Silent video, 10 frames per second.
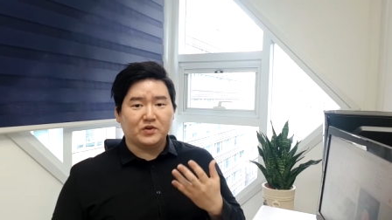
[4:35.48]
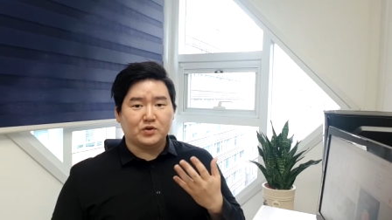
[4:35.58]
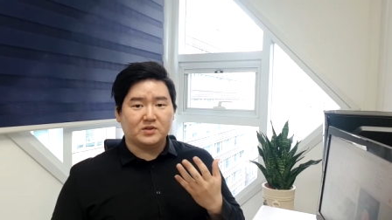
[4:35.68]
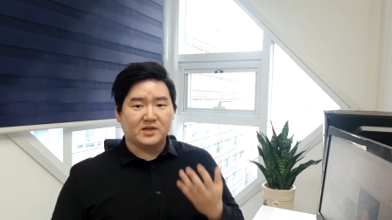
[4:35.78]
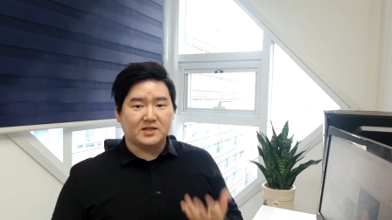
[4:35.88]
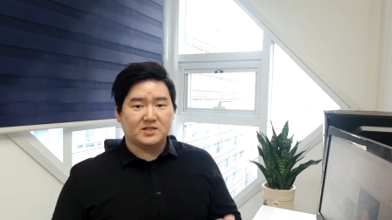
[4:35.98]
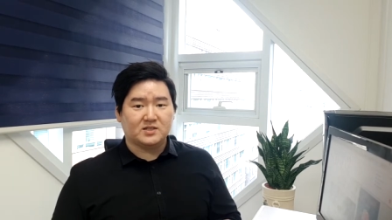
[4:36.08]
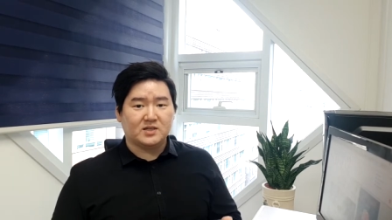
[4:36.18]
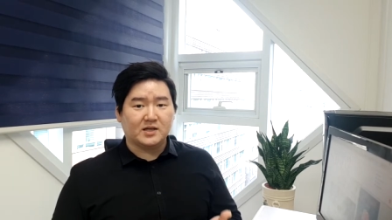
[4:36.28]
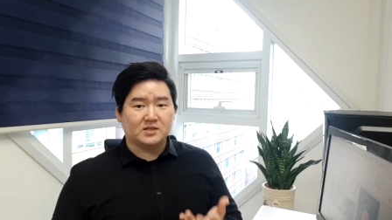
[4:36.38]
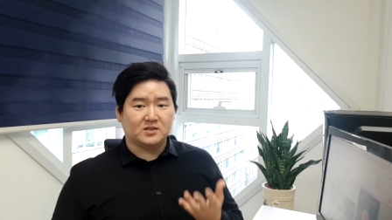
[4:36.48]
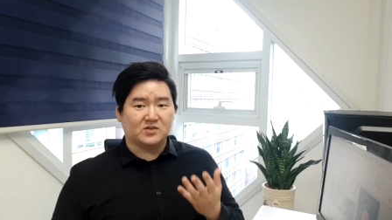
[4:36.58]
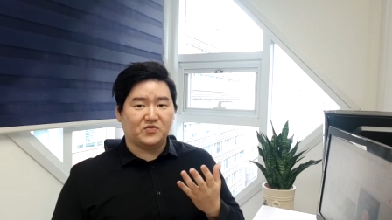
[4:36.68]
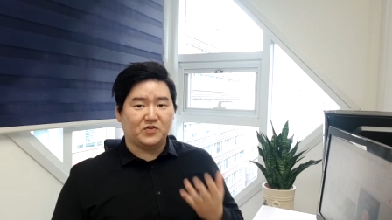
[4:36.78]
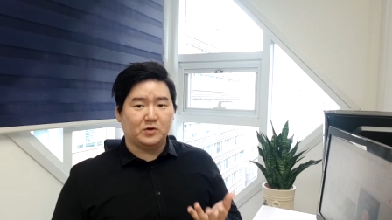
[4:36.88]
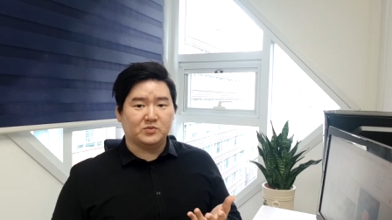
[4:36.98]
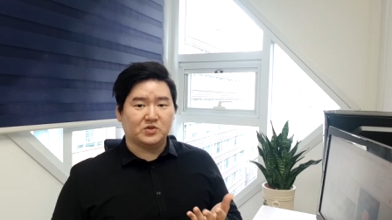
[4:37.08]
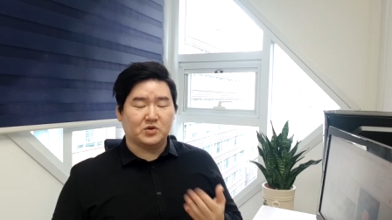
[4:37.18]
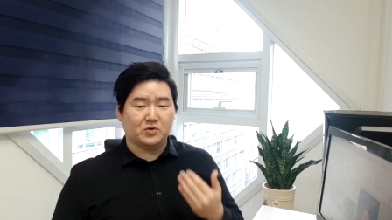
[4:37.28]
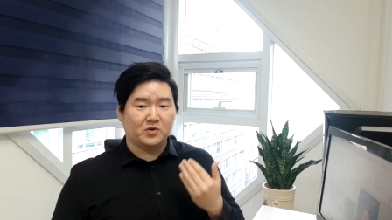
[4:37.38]
After you dissected the
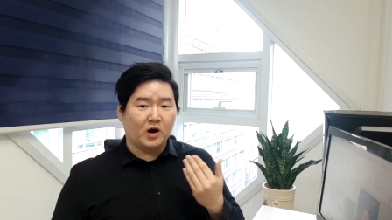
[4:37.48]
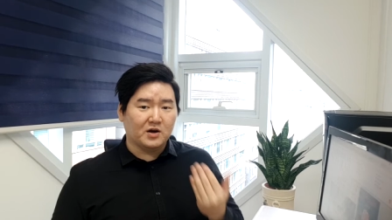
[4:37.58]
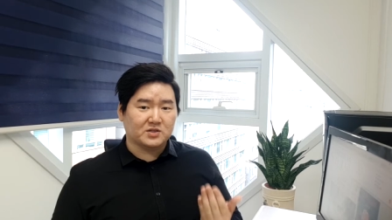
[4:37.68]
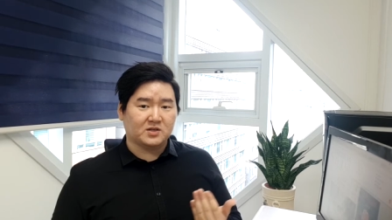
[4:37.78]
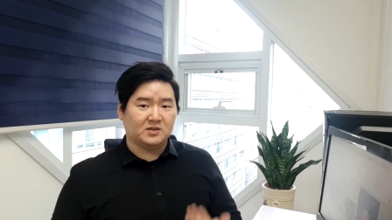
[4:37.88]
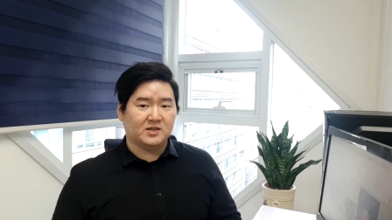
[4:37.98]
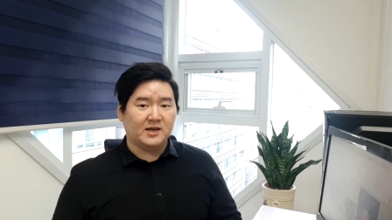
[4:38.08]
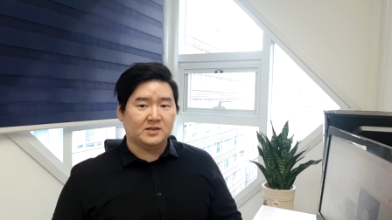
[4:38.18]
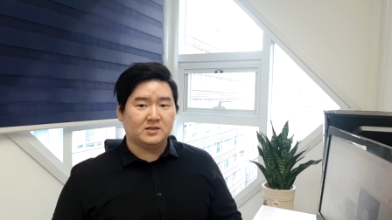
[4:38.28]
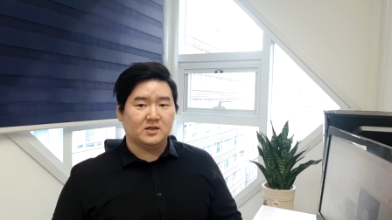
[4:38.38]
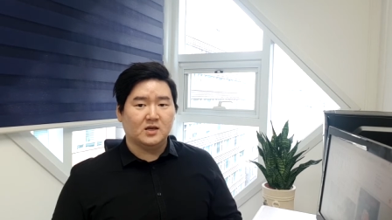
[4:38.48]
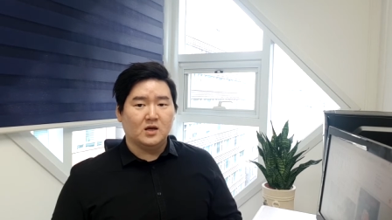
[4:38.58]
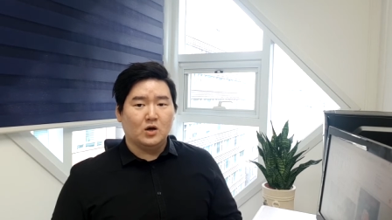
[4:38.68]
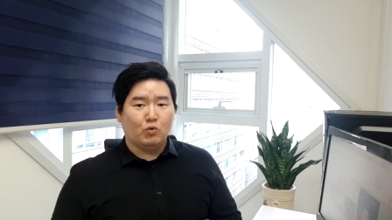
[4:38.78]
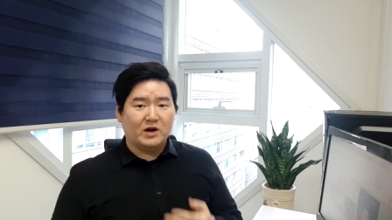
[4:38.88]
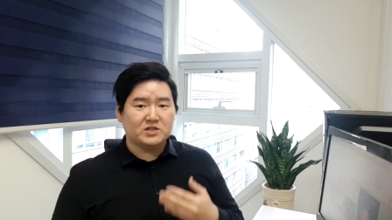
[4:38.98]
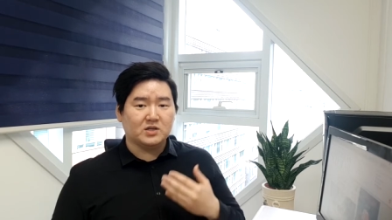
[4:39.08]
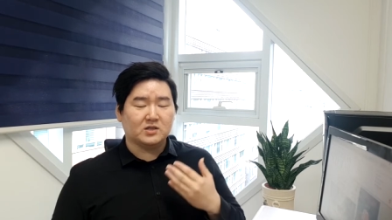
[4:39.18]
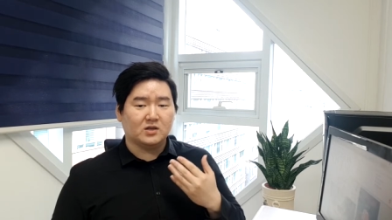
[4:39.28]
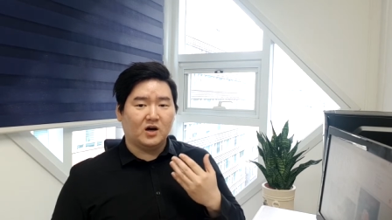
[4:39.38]
film to your heart's content,
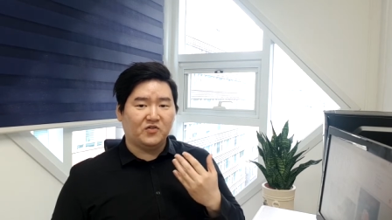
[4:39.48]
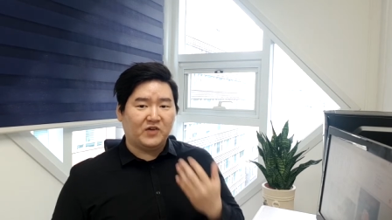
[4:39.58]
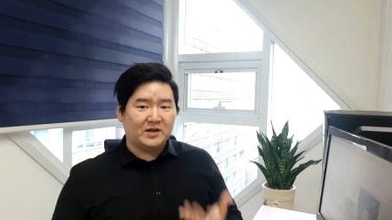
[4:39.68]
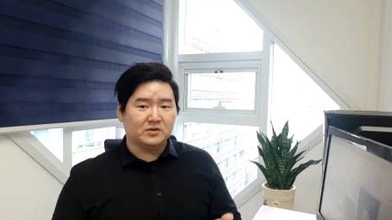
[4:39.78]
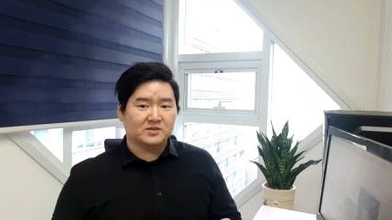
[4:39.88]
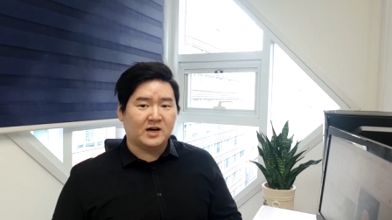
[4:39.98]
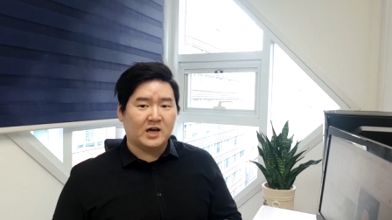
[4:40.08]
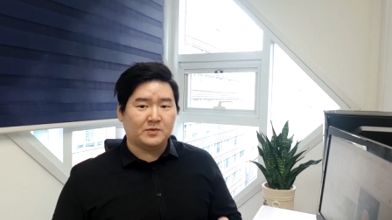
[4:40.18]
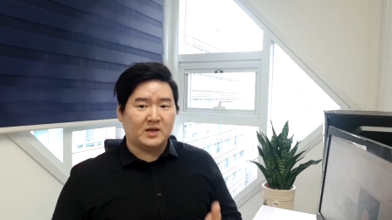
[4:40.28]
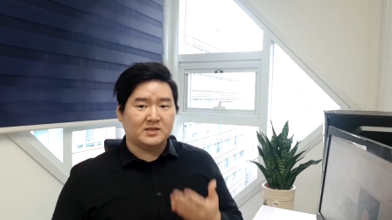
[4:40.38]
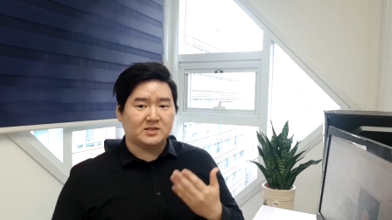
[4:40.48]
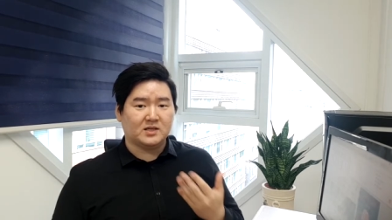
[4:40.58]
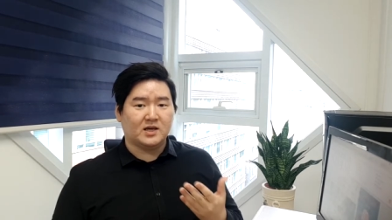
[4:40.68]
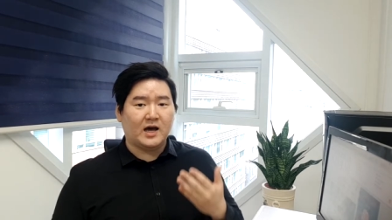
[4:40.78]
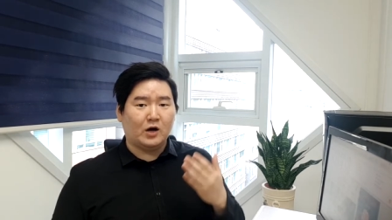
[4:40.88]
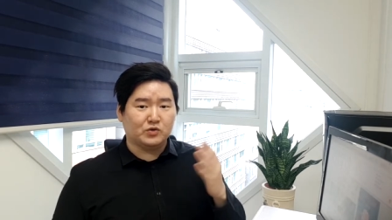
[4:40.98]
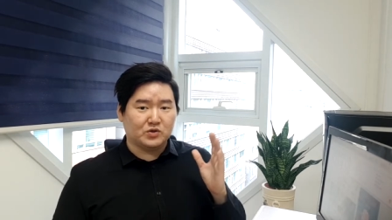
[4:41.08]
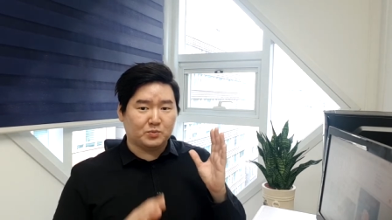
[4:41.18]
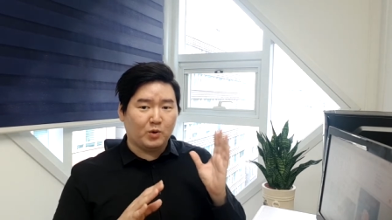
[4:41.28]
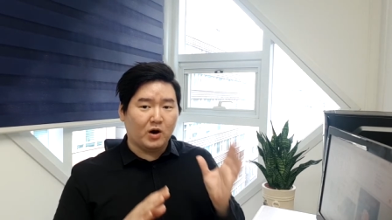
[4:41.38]
watch it a final time and see
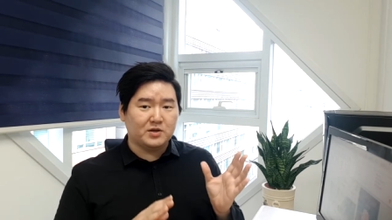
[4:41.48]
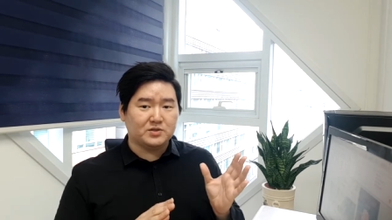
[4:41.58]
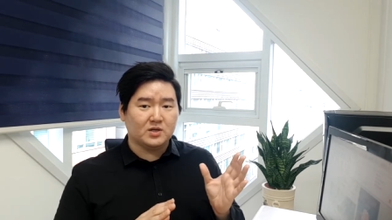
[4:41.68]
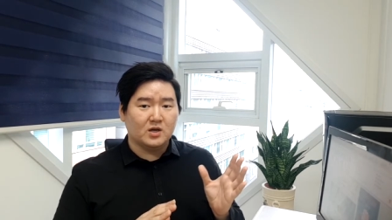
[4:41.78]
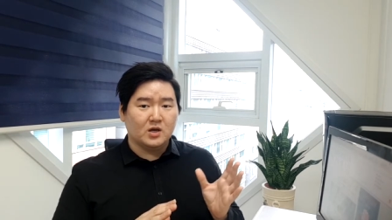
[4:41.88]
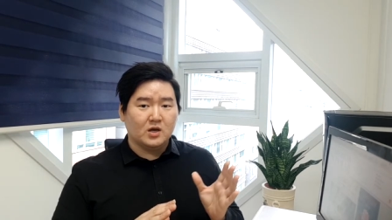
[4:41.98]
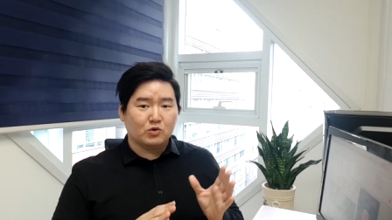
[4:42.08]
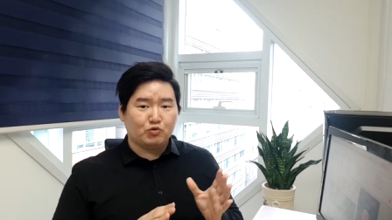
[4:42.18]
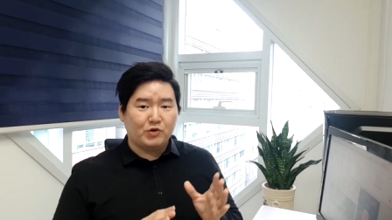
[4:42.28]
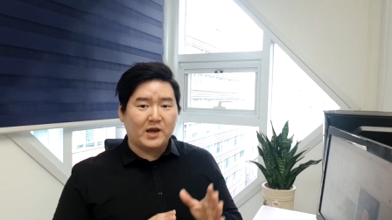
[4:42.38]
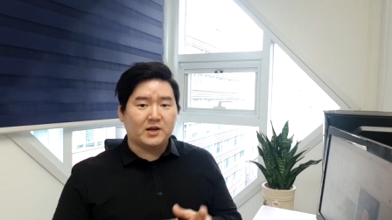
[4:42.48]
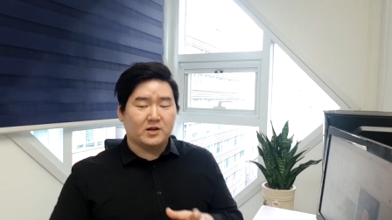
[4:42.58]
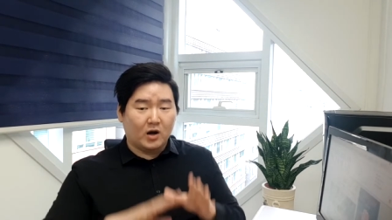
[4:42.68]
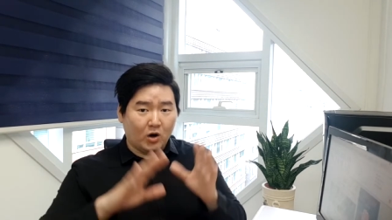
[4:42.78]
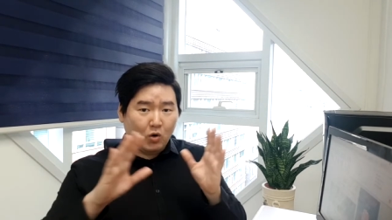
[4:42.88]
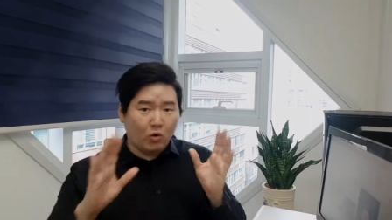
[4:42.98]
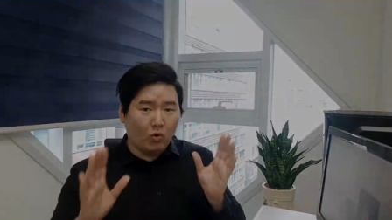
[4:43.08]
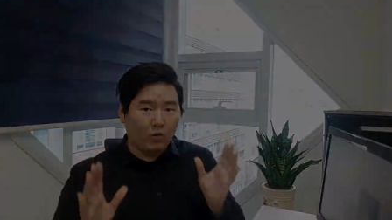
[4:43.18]
how those parts created a